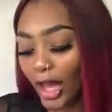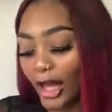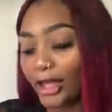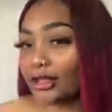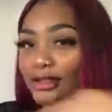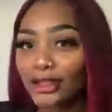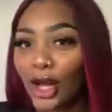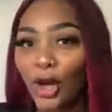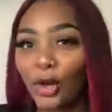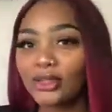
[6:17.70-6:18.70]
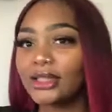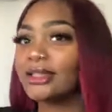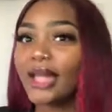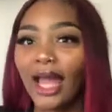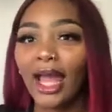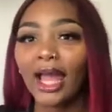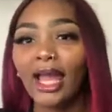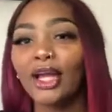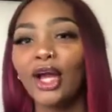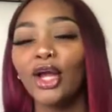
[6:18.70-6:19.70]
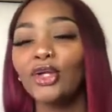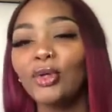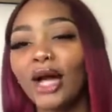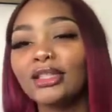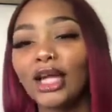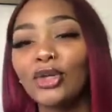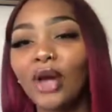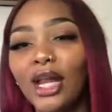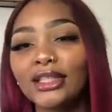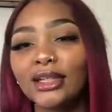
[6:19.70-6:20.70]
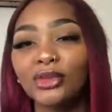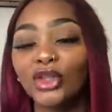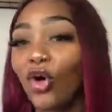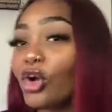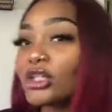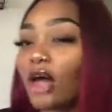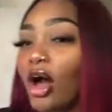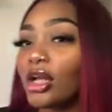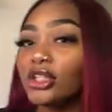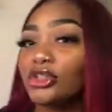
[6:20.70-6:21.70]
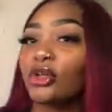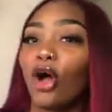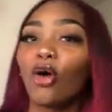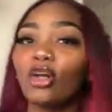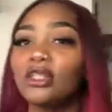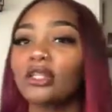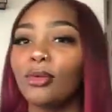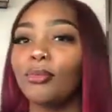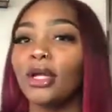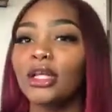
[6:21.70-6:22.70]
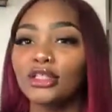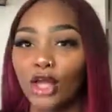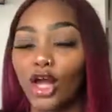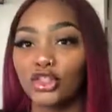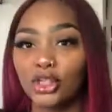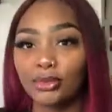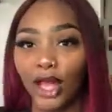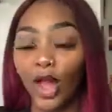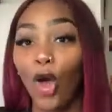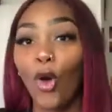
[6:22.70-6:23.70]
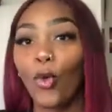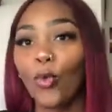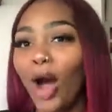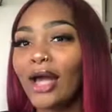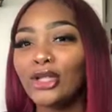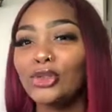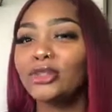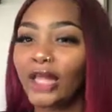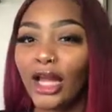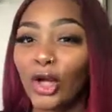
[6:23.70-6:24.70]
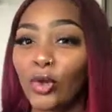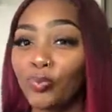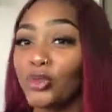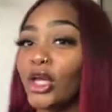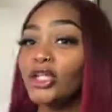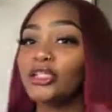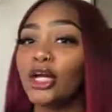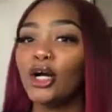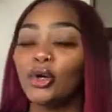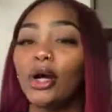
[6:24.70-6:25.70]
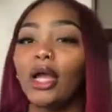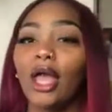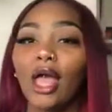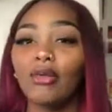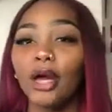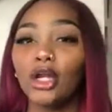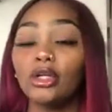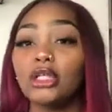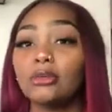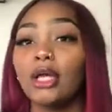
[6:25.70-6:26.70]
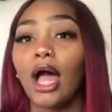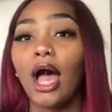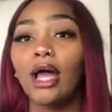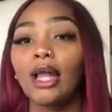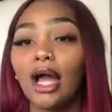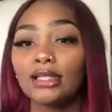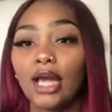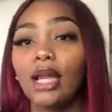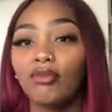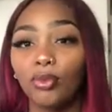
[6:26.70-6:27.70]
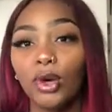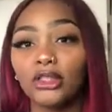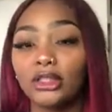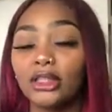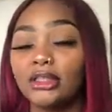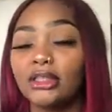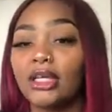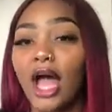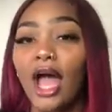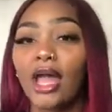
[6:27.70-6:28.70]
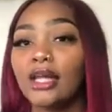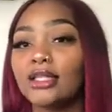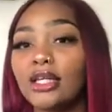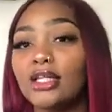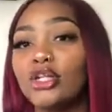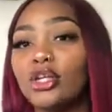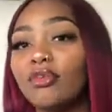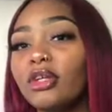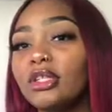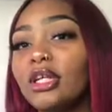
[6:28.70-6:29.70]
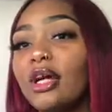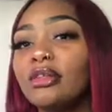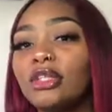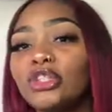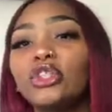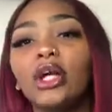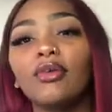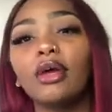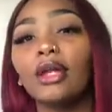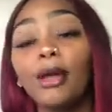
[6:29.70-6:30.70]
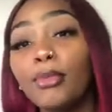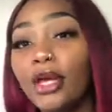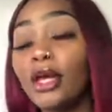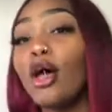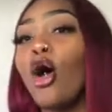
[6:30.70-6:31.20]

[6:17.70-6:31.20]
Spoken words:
And so to say, you guys like, you got accepted to all these colleges, you got all this money and scholarships, like, why did you stay home? So everybody who knows me, like I said, I live in Washington, D.C. I attend the University of the District of Columbia,